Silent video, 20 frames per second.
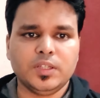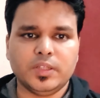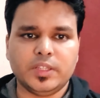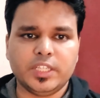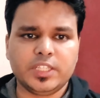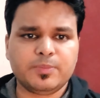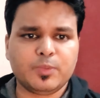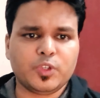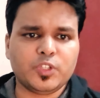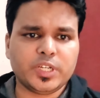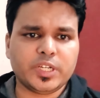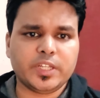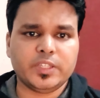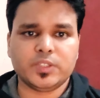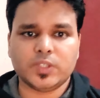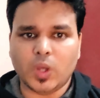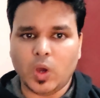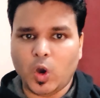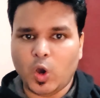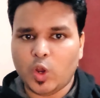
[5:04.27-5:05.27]
This project
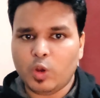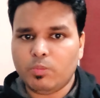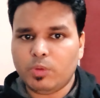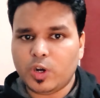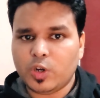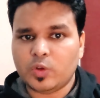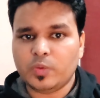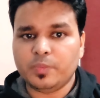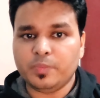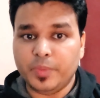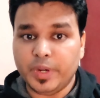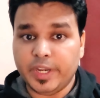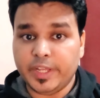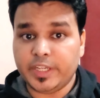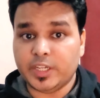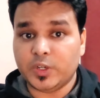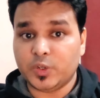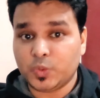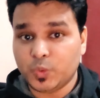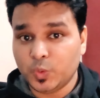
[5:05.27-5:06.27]
is all about
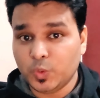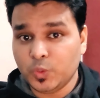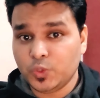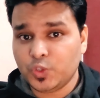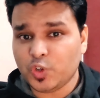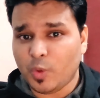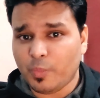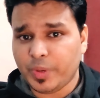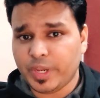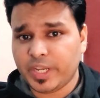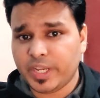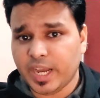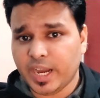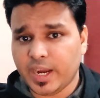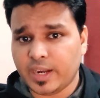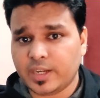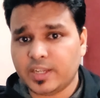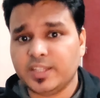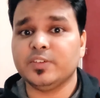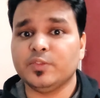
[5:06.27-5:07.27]
building a cool shopping
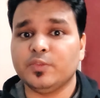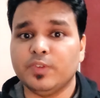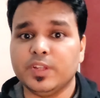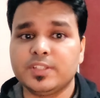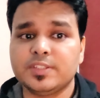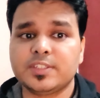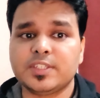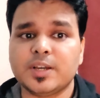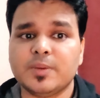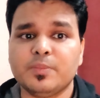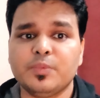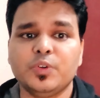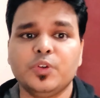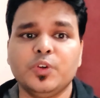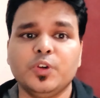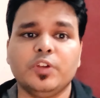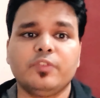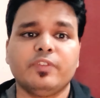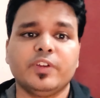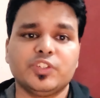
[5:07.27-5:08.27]
cart with some
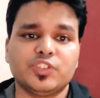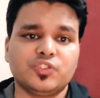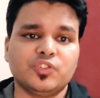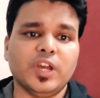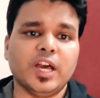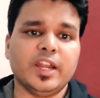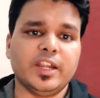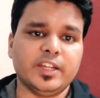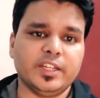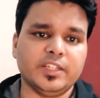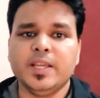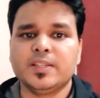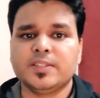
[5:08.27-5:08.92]
good functionality.